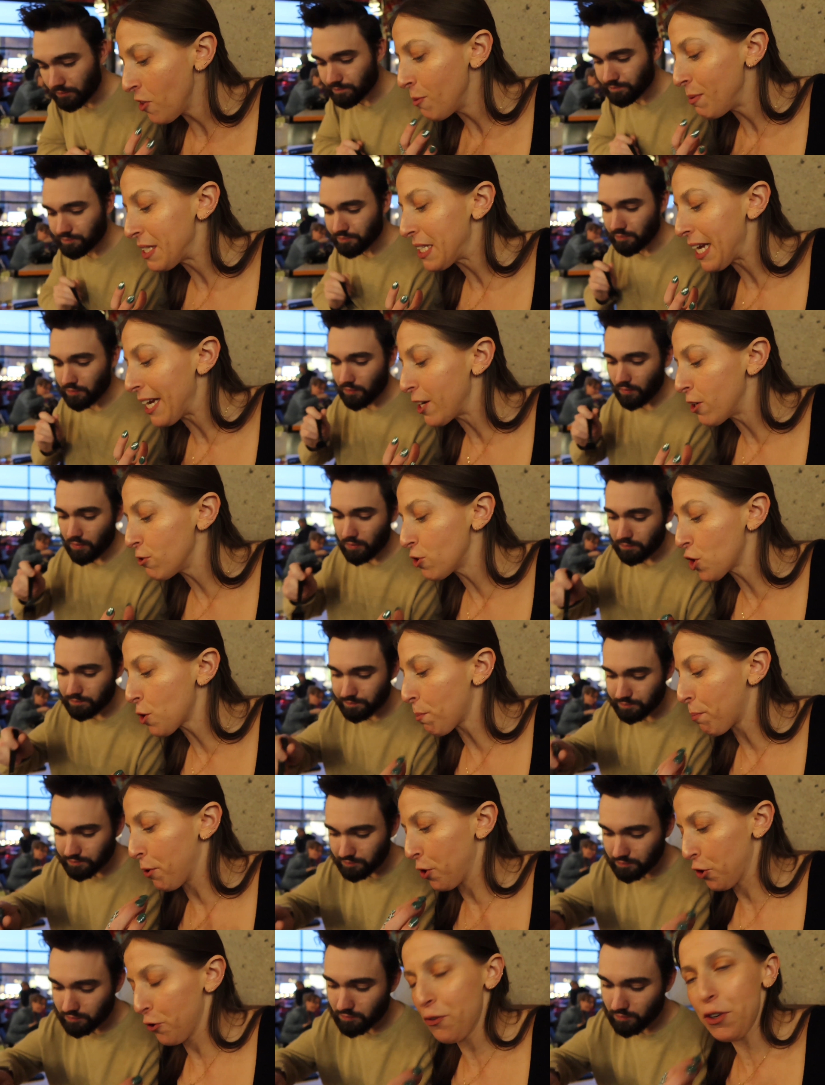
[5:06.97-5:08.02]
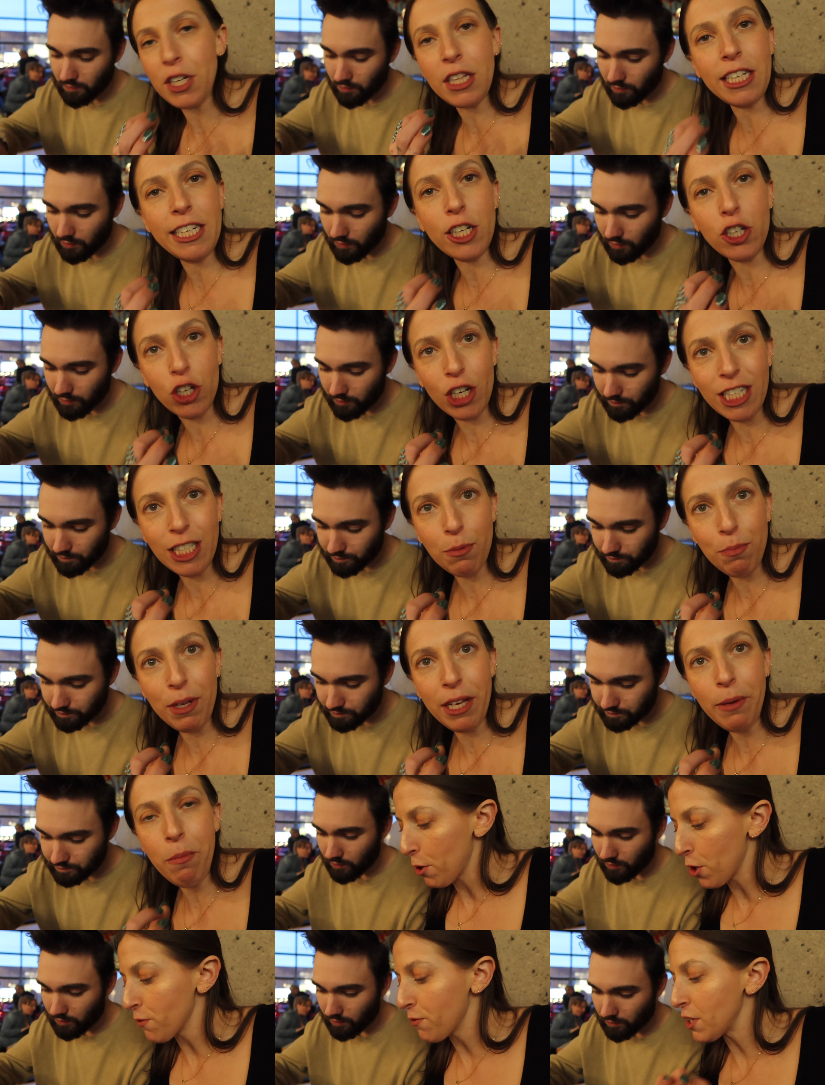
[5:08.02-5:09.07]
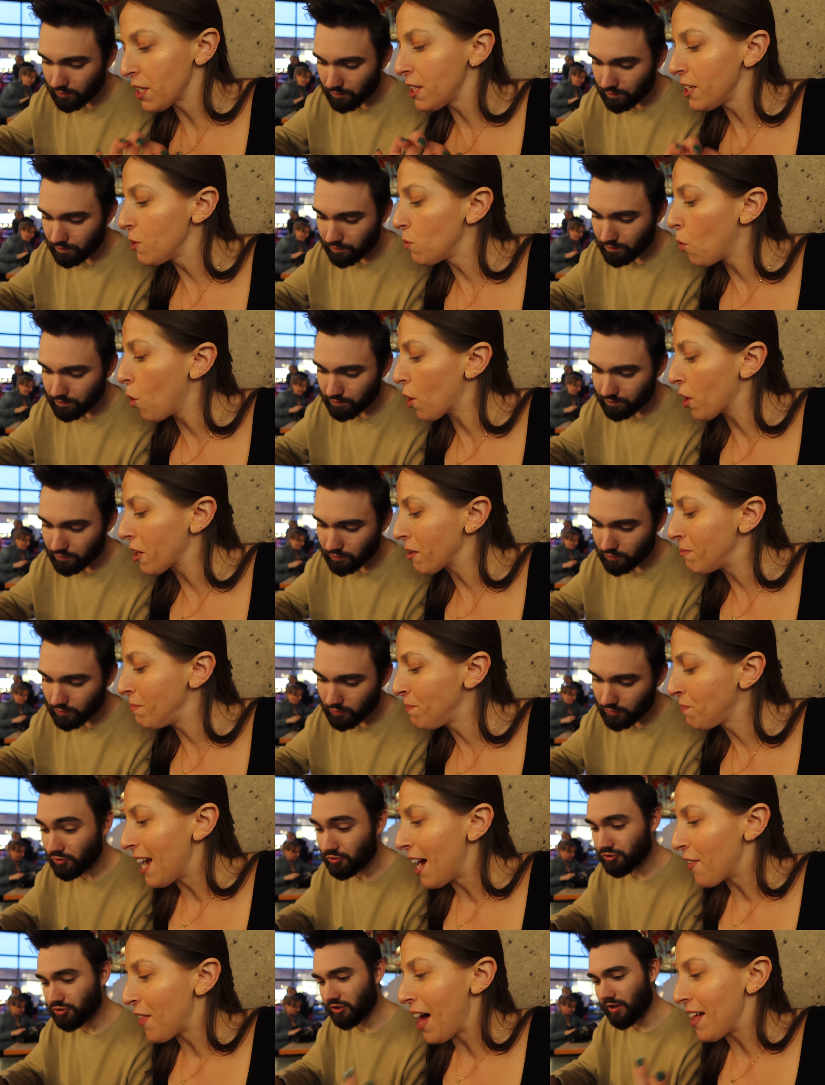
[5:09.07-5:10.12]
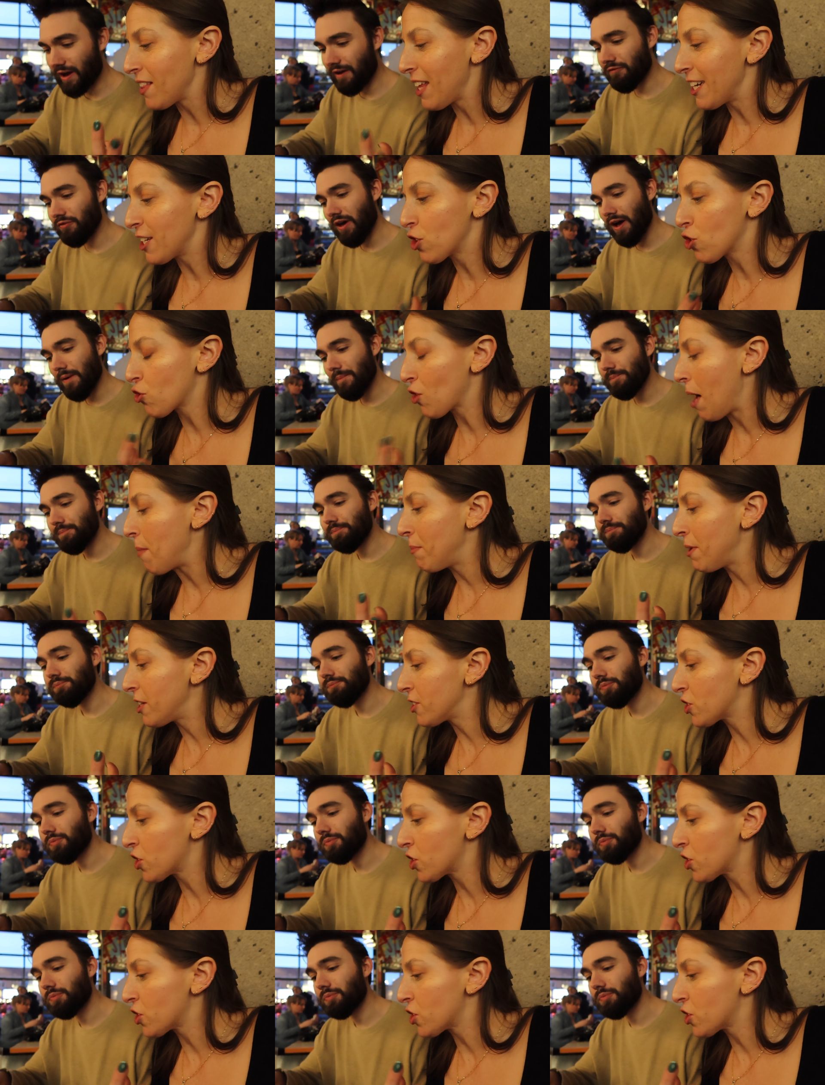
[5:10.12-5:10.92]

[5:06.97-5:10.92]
Speaker 1: The potatoes are perfectly crispy, perfectly warm. Yeah, that like crema